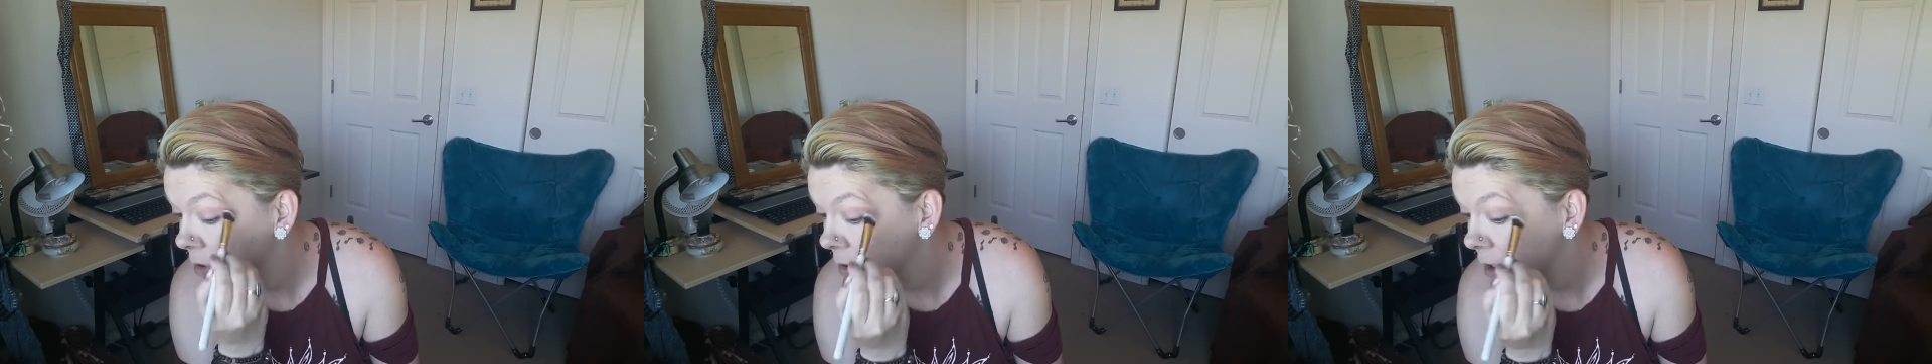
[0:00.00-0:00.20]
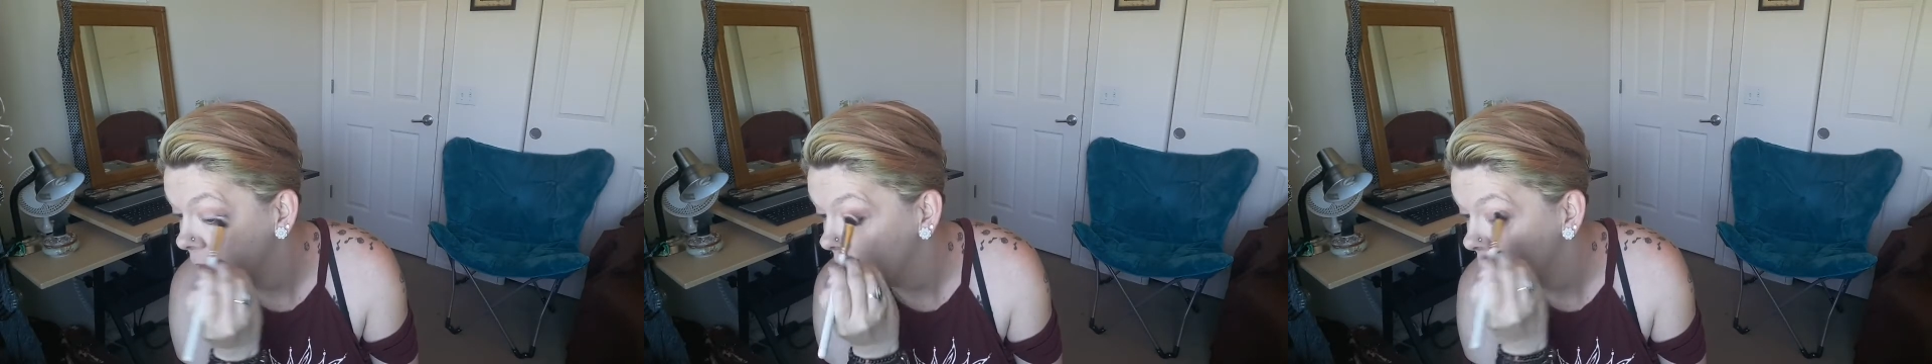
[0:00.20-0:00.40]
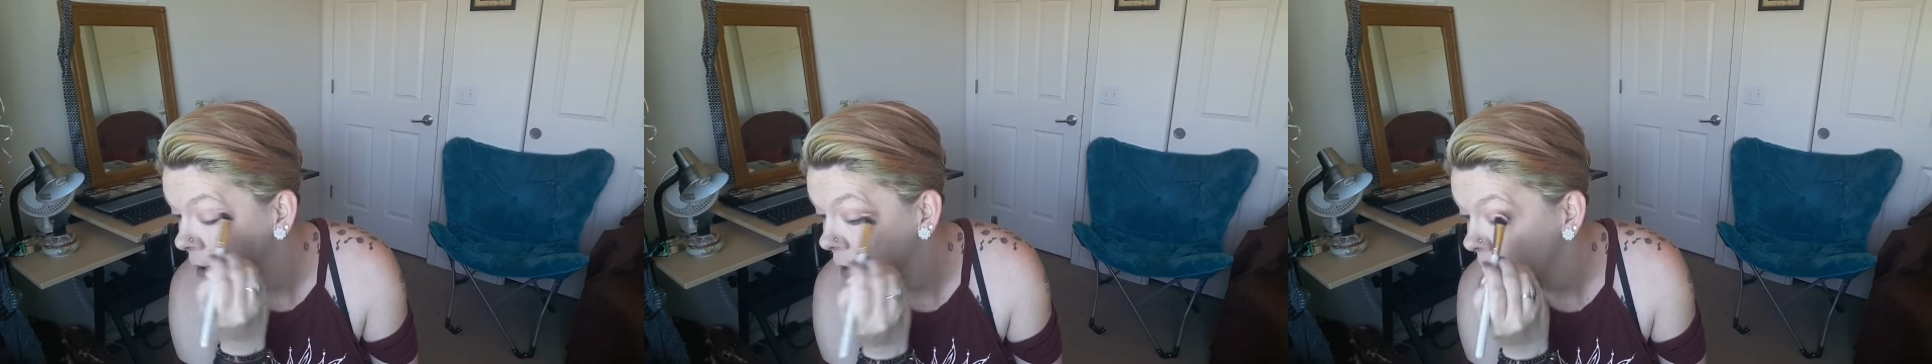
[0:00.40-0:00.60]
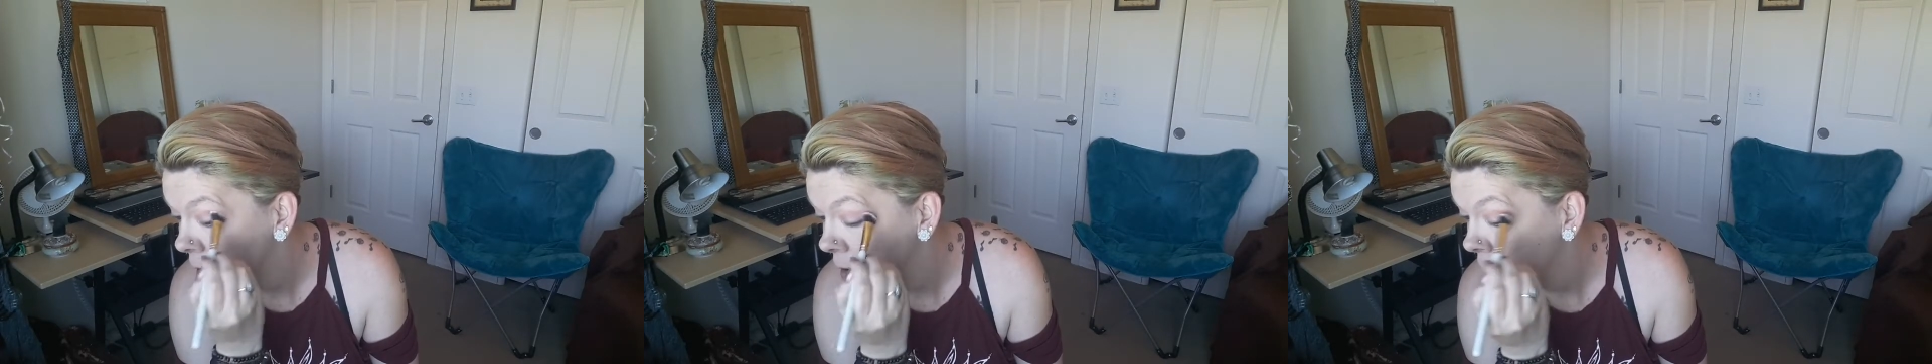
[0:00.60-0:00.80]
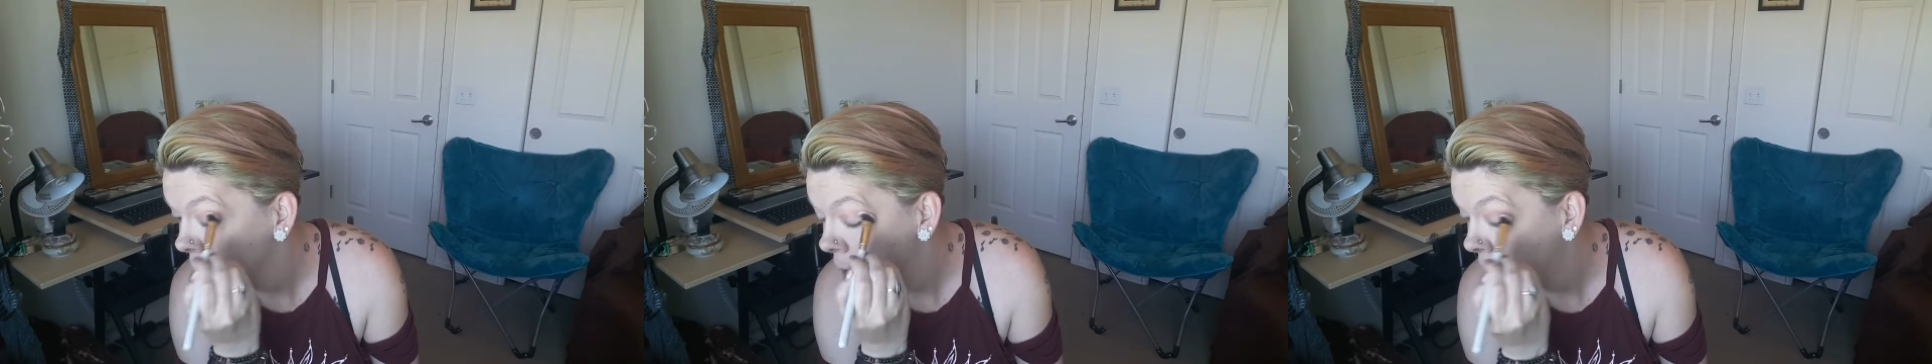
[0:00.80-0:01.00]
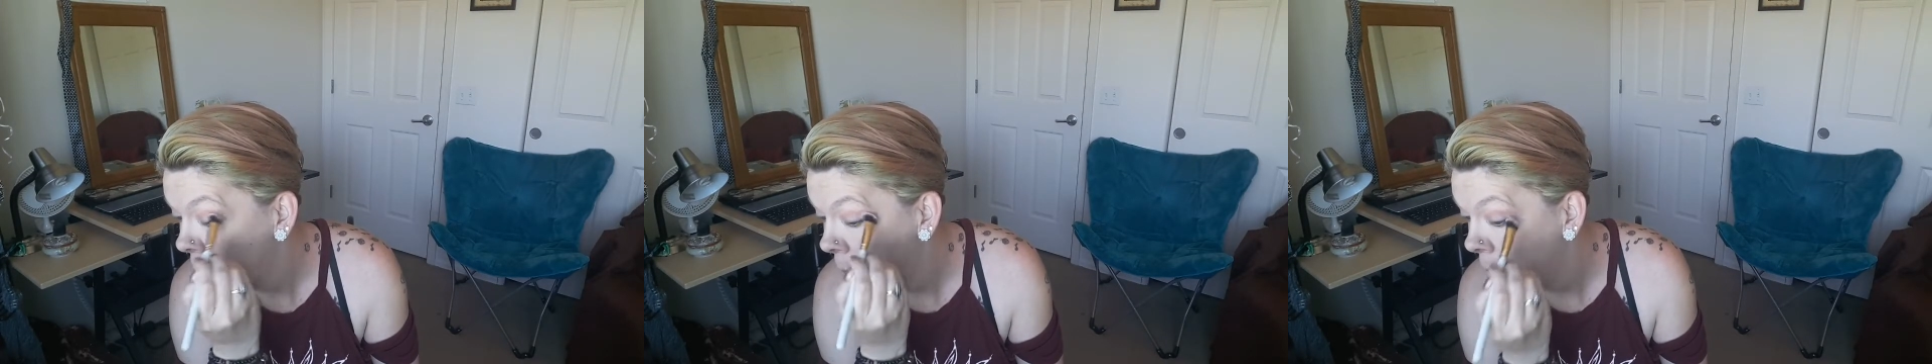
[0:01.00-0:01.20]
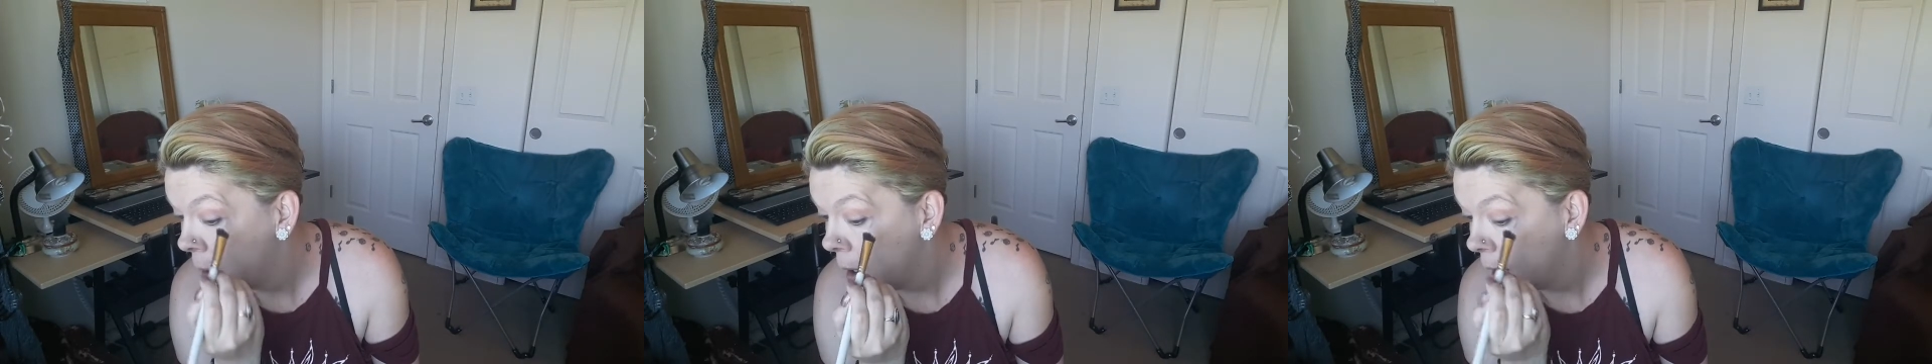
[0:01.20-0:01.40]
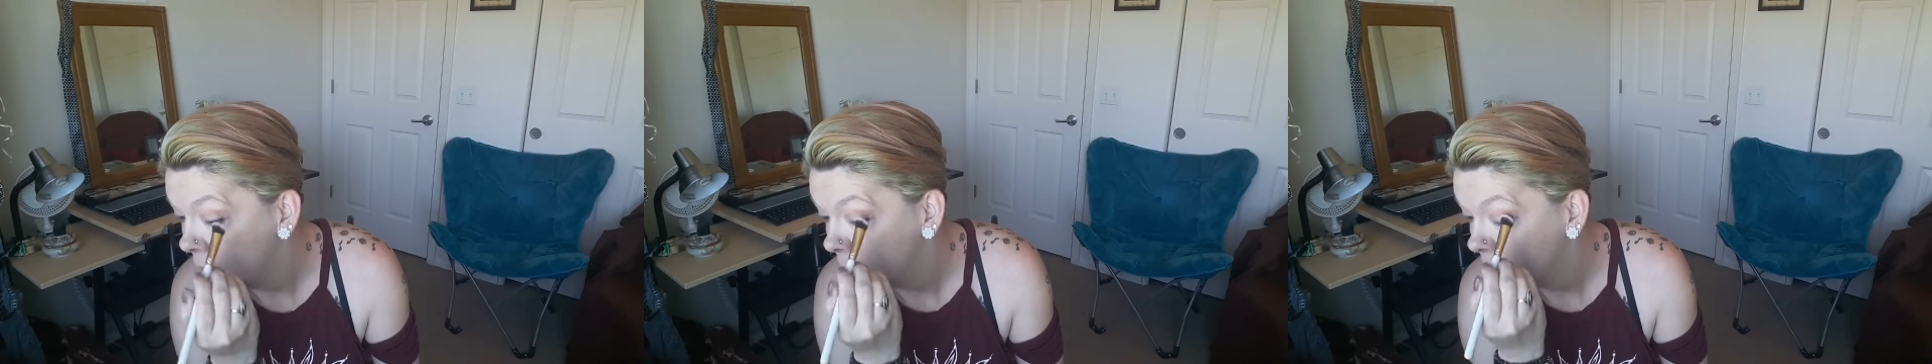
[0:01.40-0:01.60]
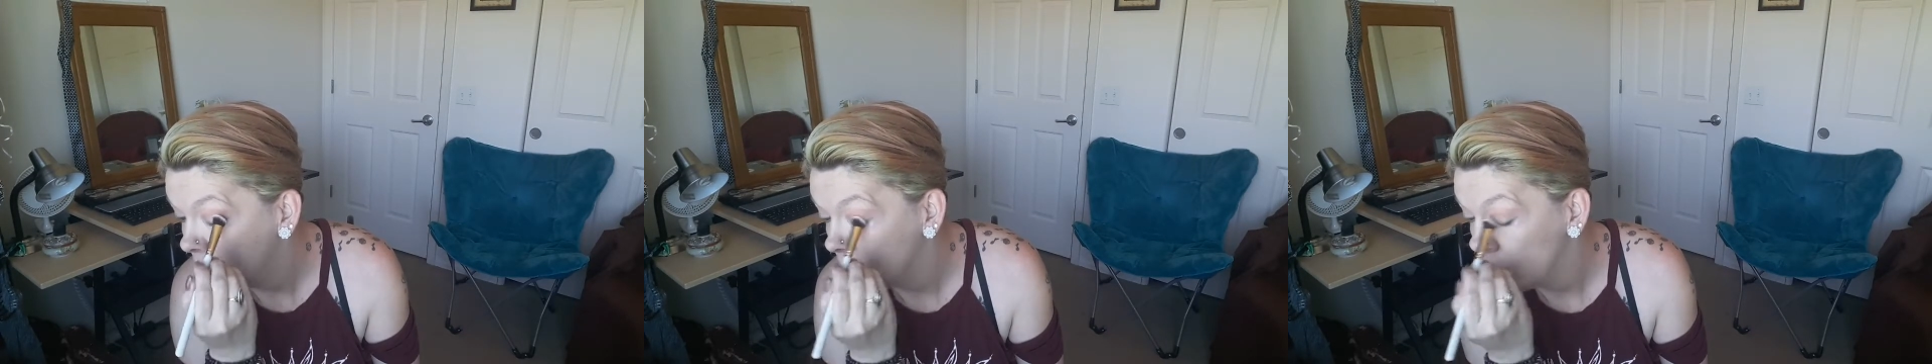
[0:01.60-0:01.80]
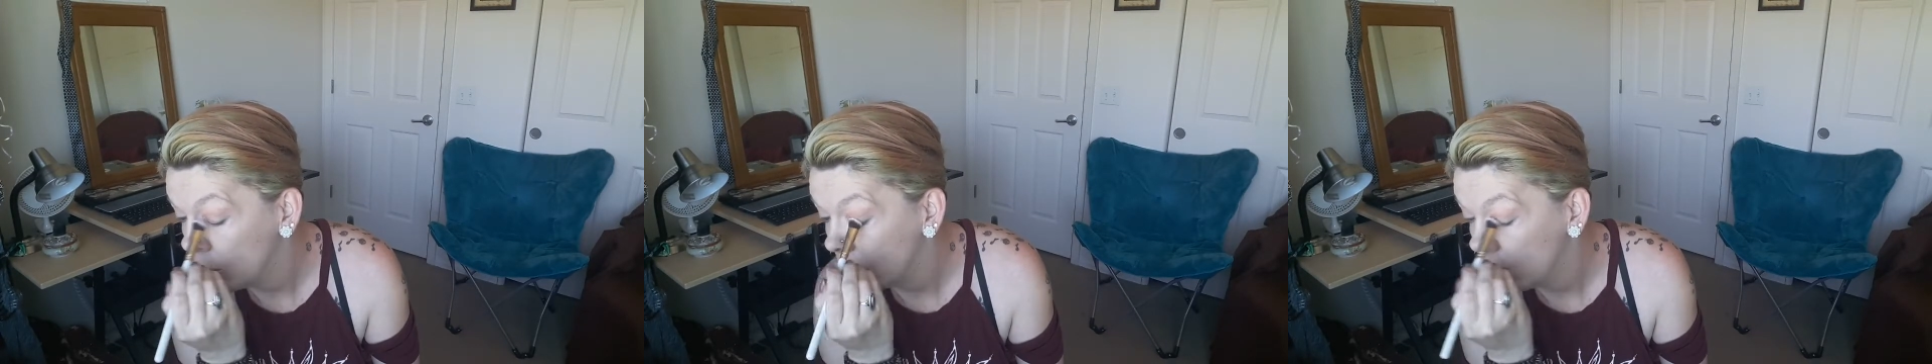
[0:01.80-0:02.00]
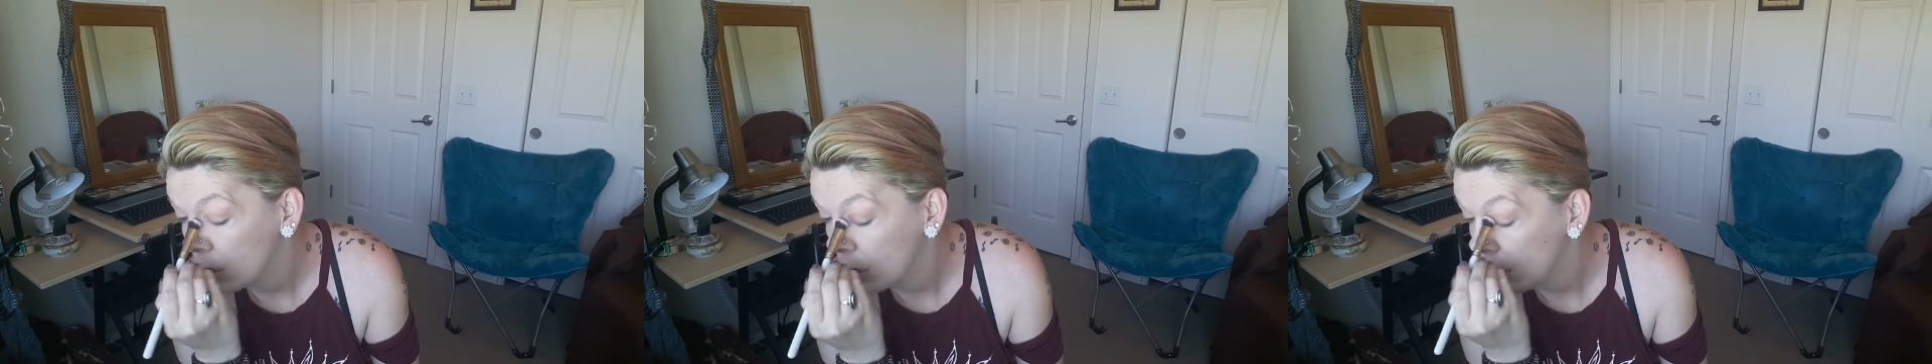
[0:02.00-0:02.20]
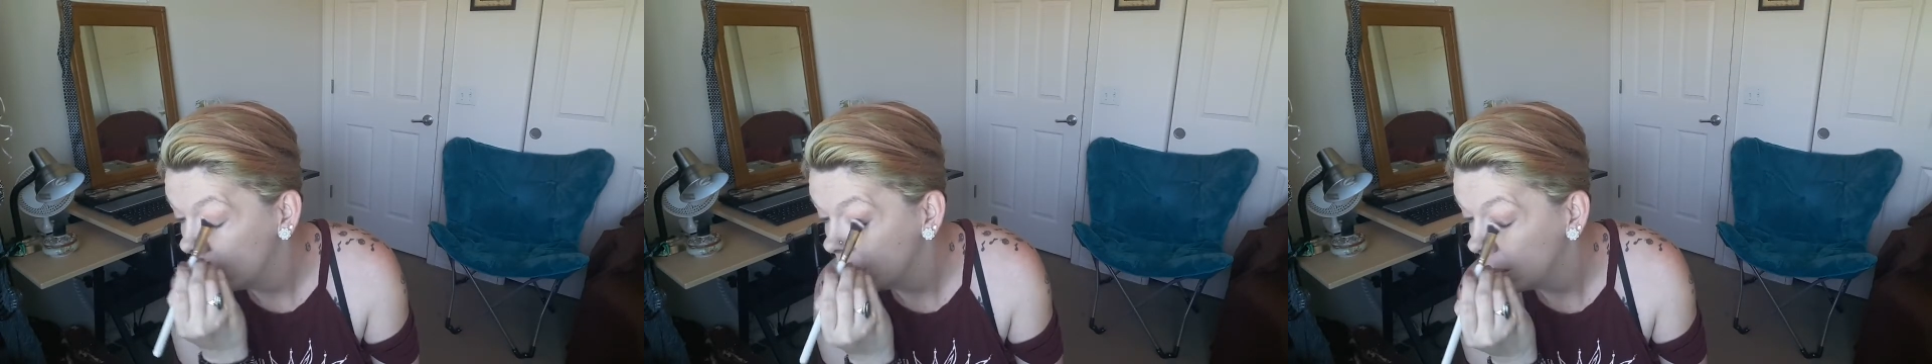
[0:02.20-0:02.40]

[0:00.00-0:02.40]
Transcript: clean and it'll work.